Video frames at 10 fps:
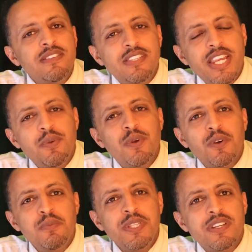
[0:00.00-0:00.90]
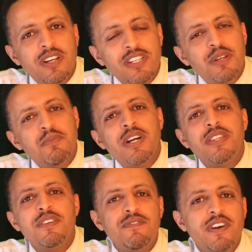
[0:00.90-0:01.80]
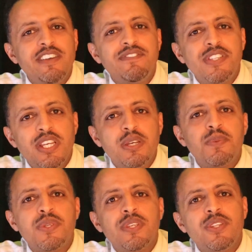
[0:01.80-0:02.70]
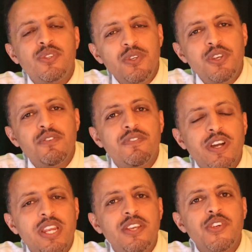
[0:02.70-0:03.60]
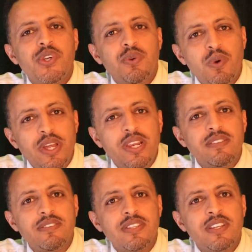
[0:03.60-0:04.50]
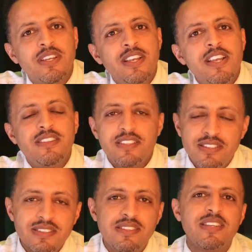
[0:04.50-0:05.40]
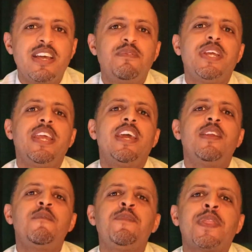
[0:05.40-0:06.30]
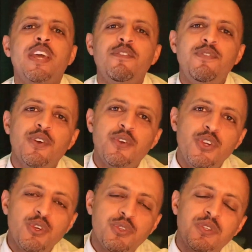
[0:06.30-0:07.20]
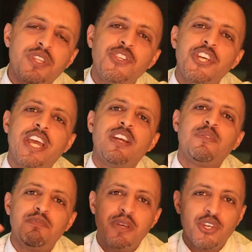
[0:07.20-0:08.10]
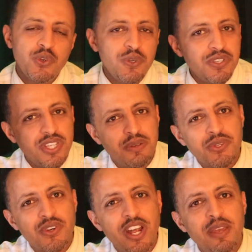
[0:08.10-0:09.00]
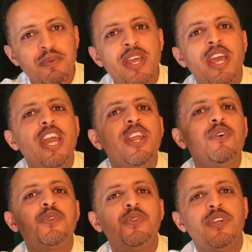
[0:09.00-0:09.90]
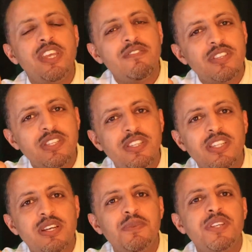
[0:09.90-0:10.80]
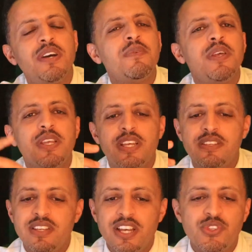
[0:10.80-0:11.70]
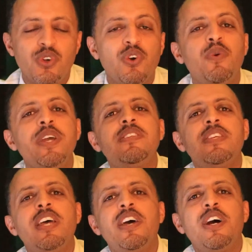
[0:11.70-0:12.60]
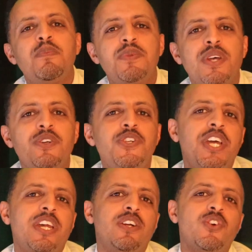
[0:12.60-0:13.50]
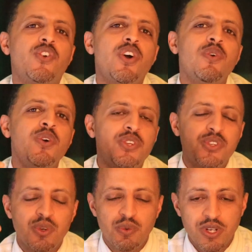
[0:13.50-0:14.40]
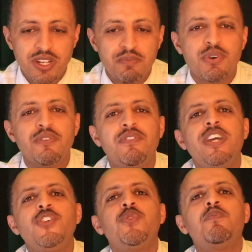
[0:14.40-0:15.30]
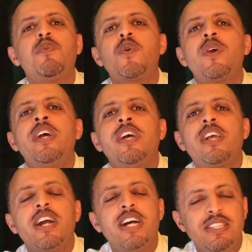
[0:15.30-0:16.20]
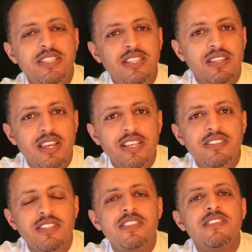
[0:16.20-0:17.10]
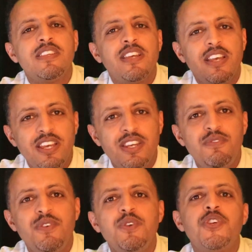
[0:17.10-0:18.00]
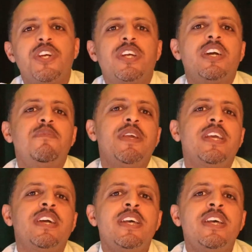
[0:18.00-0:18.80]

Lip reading: Today we're going to be talking about the 5 tips to your financial wellness. This is Simon again. If you're new to the channel, make sure you subscribe and also give us a thumbs up, because as always, it helps our channel grow so we can provide you more content like this in the future coming.